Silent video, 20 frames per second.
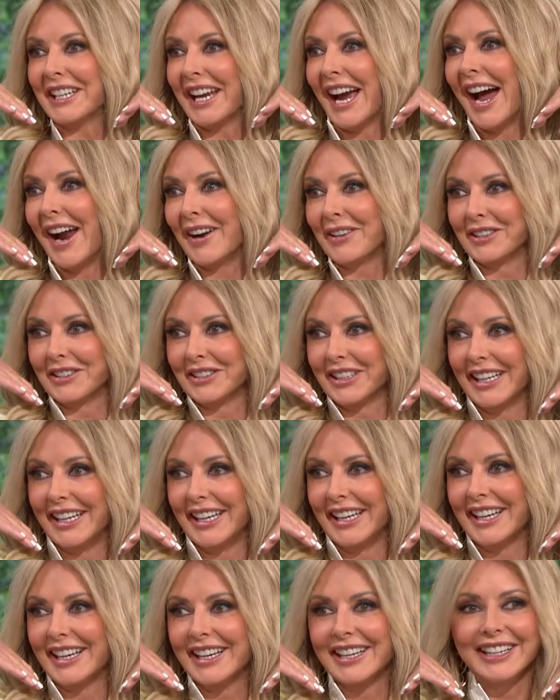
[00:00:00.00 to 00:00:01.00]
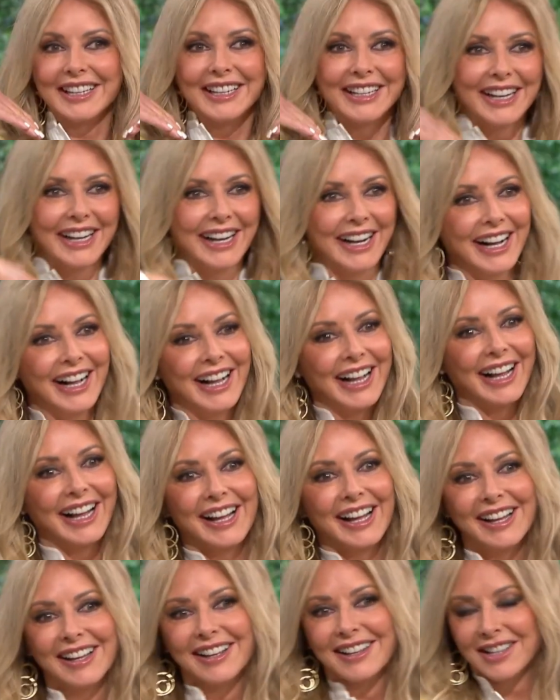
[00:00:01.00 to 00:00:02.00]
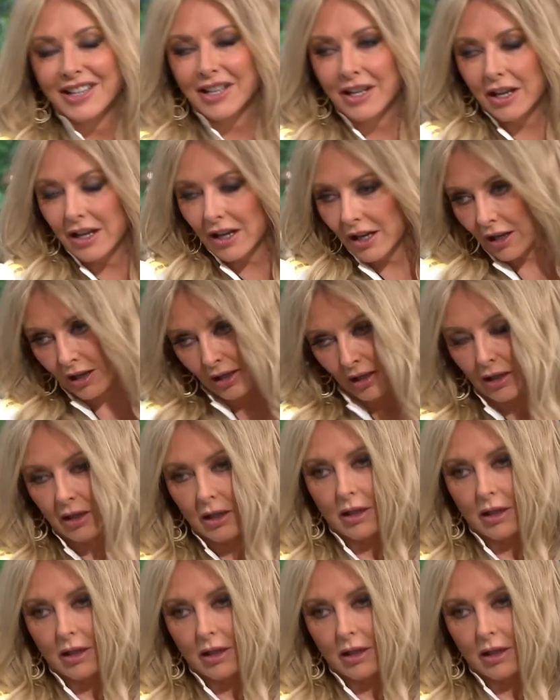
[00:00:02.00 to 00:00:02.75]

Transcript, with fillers: Carol. Yeah, Cupid Carol's here to solve all